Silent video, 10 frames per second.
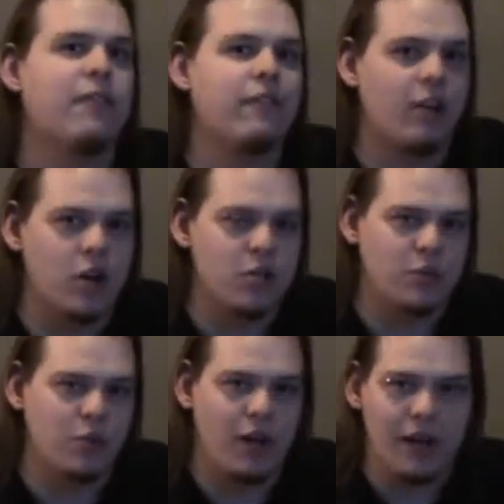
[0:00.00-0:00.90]
of the
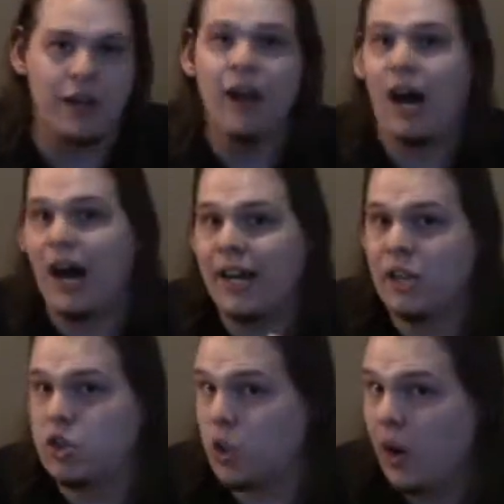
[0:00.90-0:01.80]
first one. I
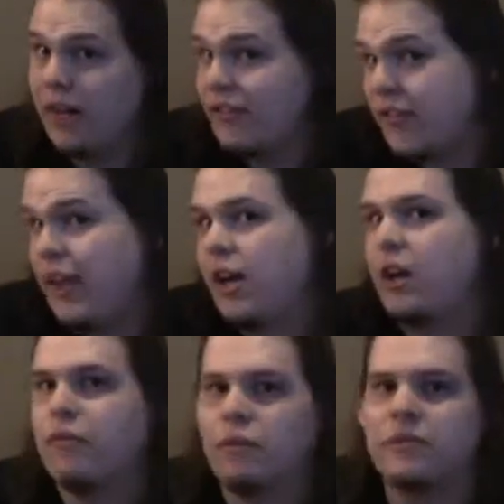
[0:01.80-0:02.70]
enjoy seeing
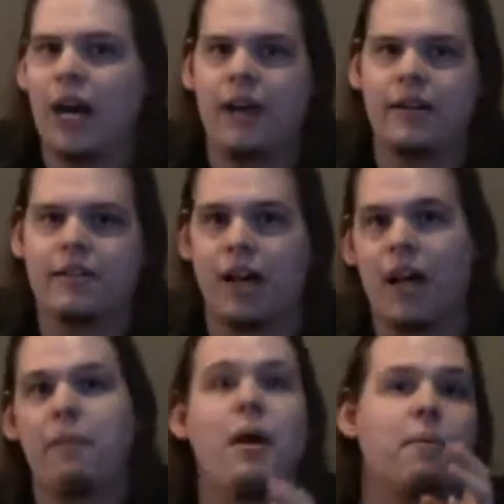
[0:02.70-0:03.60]
them from time to
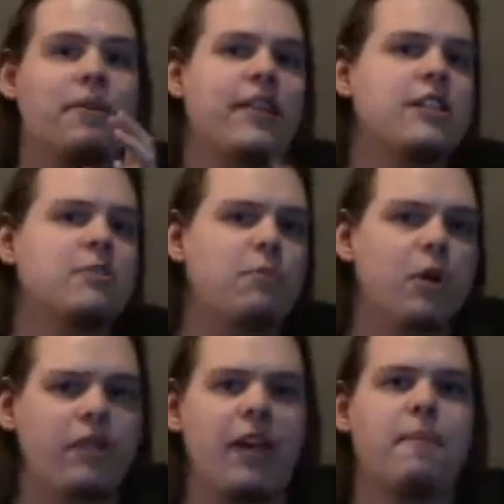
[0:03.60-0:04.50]
time, but this
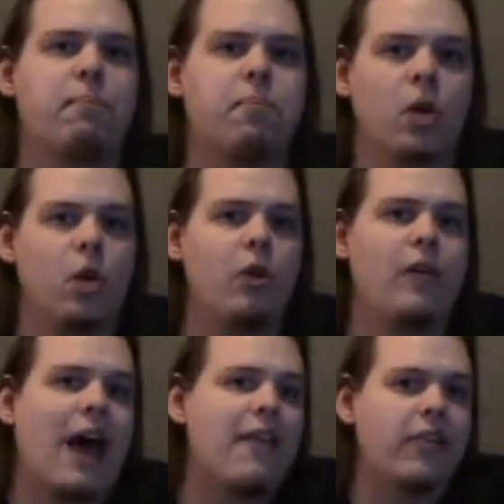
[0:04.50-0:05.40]
movie blew
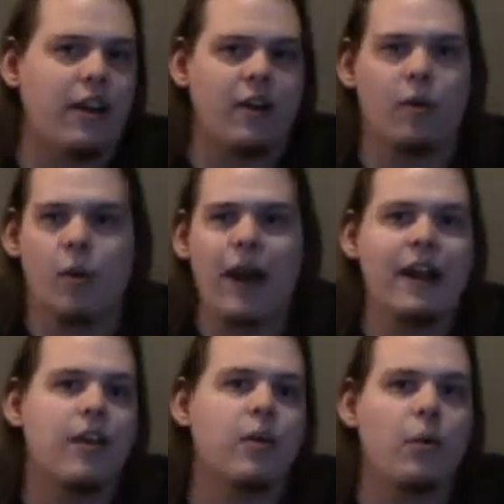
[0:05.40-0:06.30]
that theory right
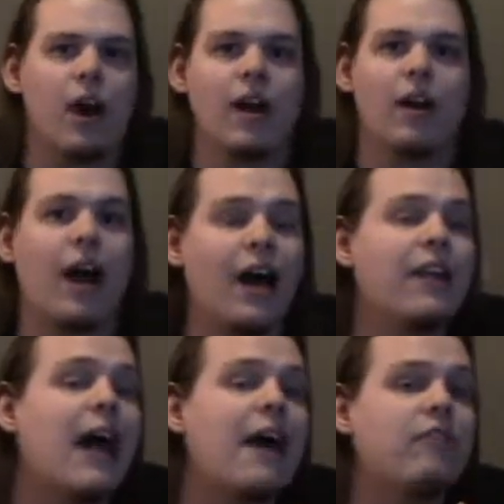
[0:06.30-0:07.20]
out of the water. I
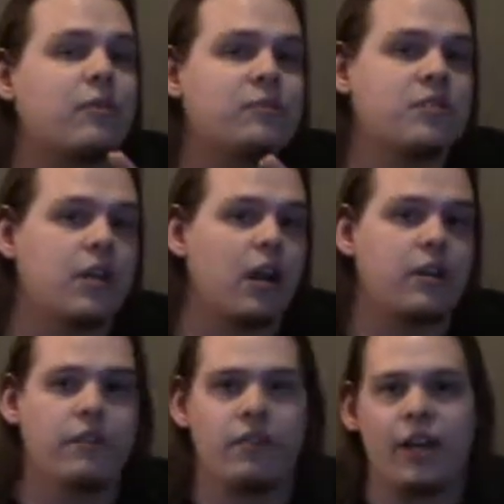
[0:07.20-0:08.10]
laughed from start
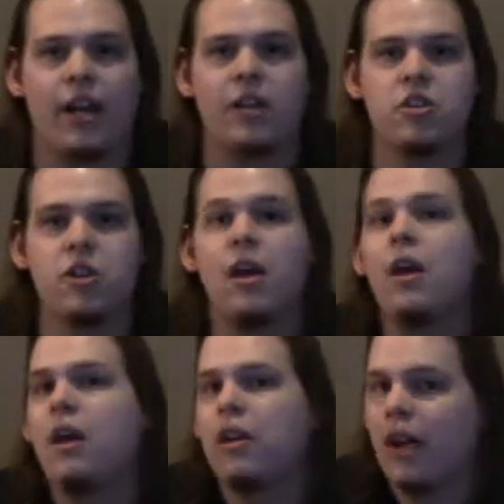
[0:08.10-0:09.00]
to finish.
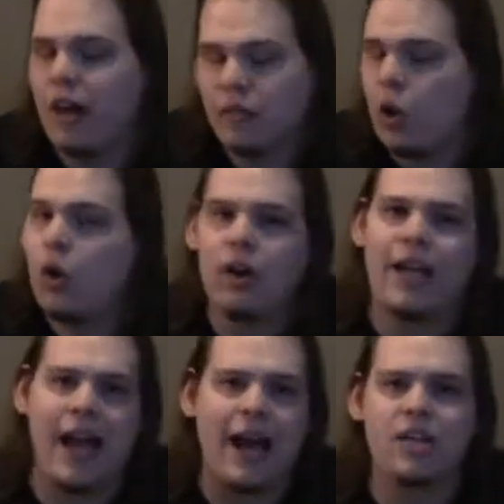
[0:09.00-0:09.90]
Not the whole
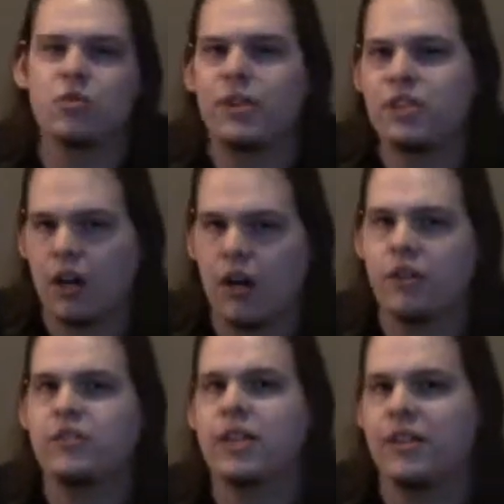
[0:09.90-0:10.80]
cast
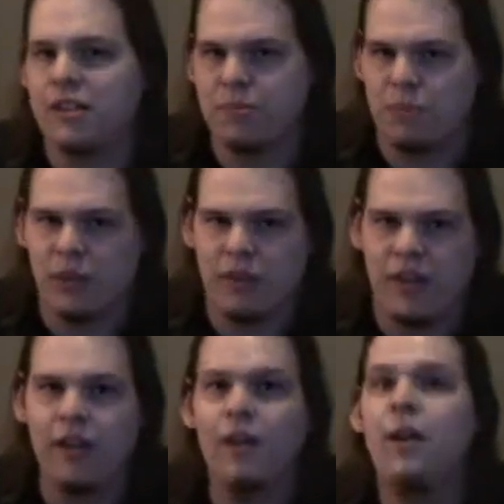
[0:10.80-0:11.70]
returns in this
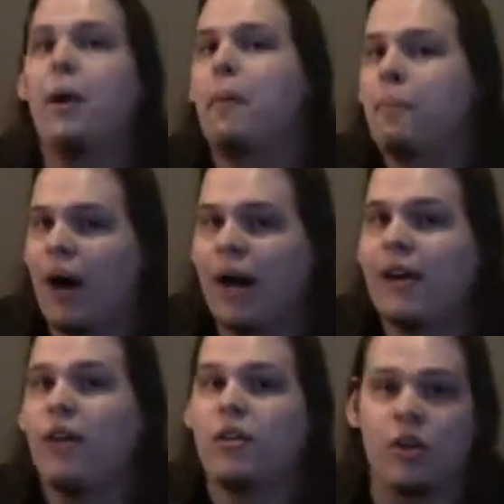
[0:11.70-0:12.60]
movie,
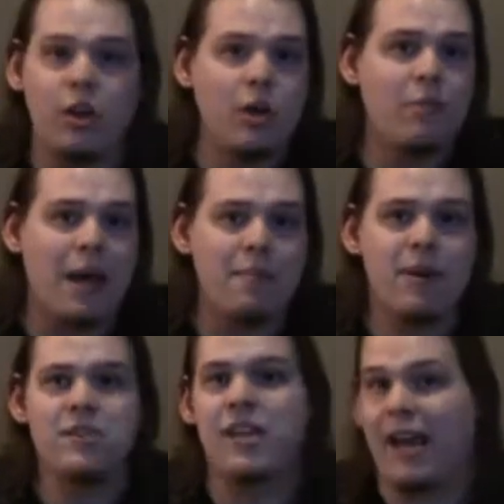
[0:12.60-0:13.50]
but the new
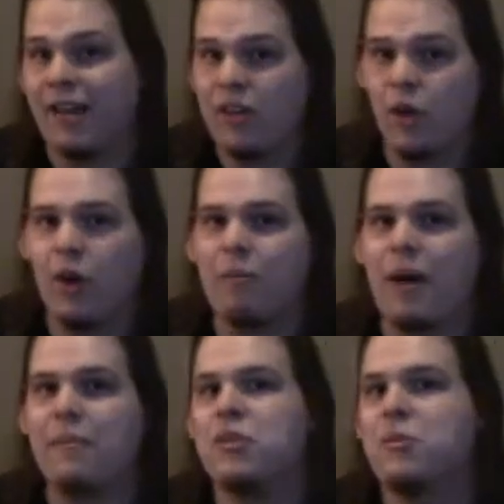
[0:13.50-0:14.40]
members and the old
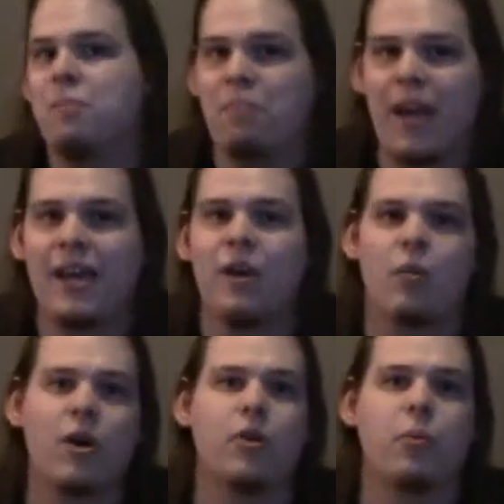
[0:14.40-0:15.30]
members make it
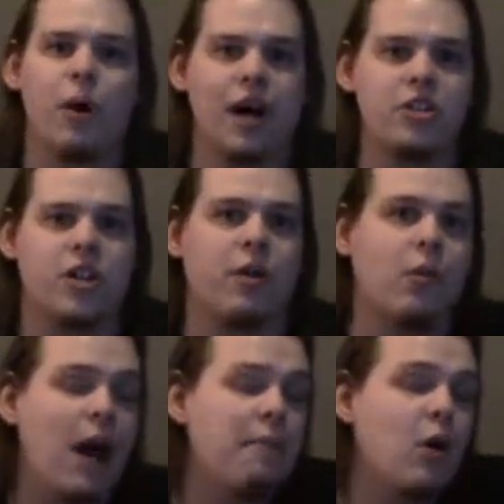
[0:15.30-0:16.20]
worth watching.
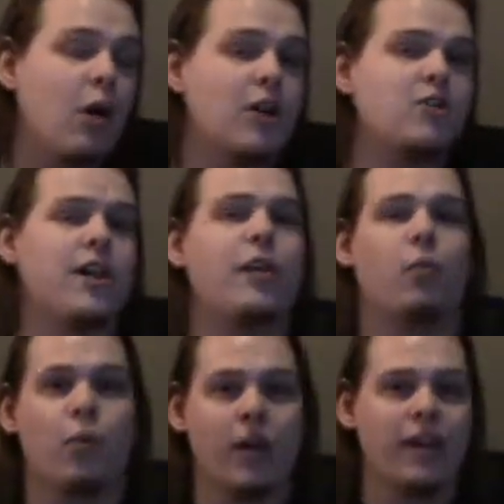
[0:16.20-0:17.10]
Rob Corddry
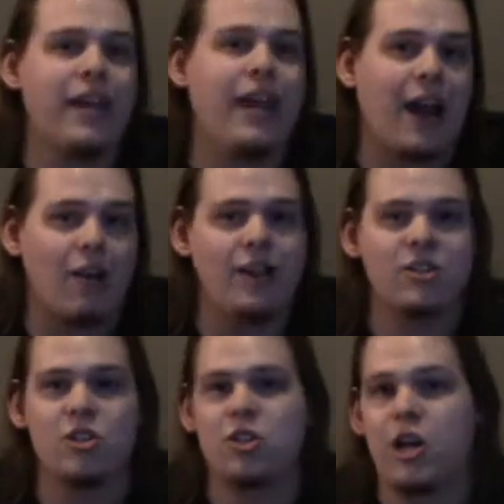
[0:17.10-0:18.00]
really
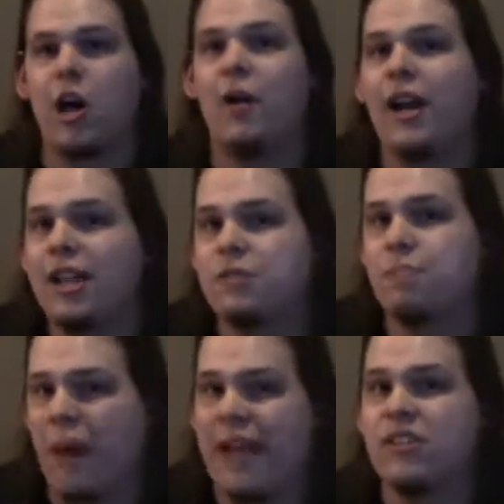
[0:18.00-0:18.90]
carries the show, and it's
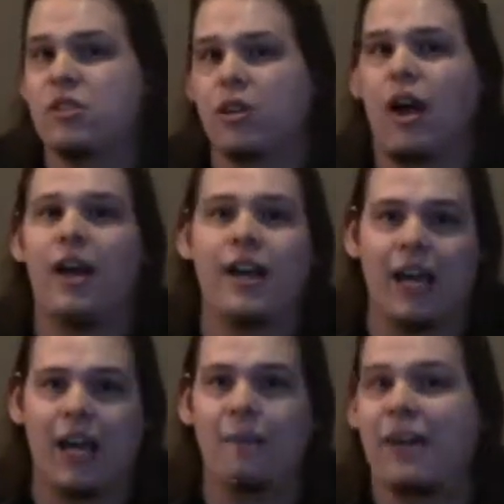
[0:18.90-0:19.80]
based along
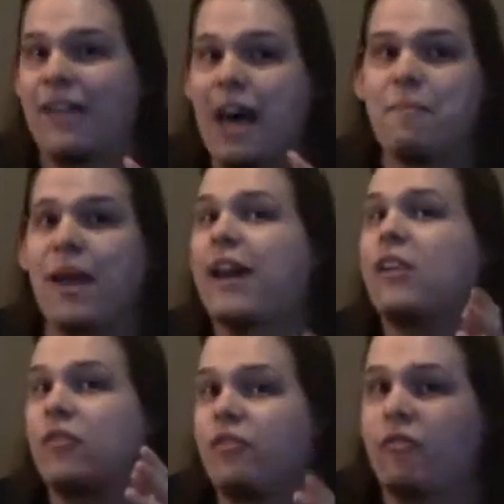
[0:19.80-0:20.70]
him, and that man
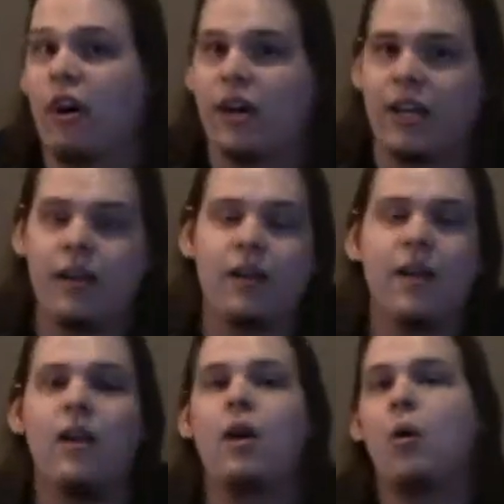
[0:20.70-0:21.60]
is funny.
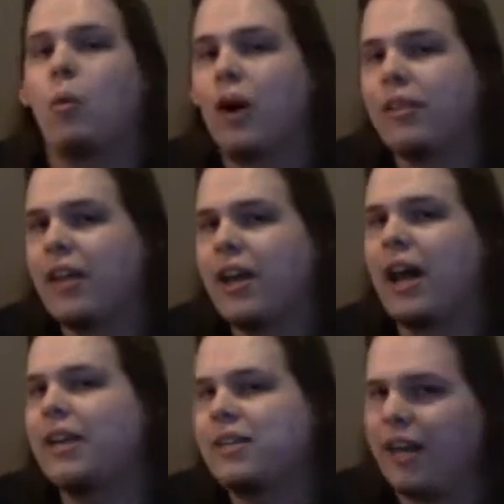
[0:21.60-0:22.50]
One thing
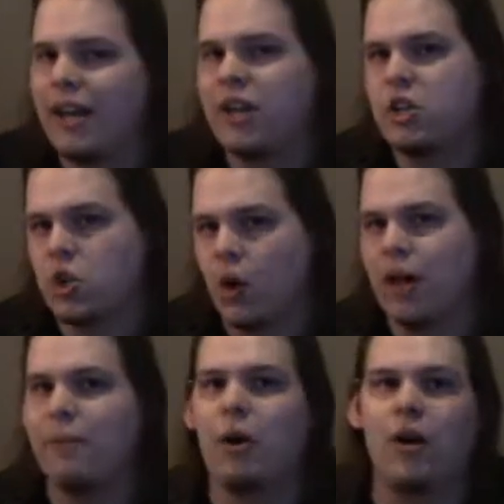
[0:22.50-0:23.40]
I did
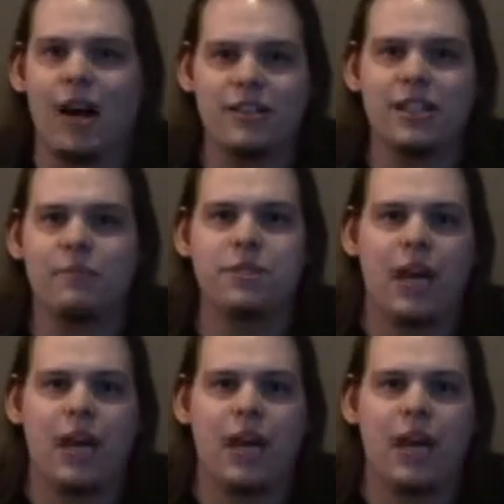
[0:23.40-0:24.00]
enjoy about Hot Tub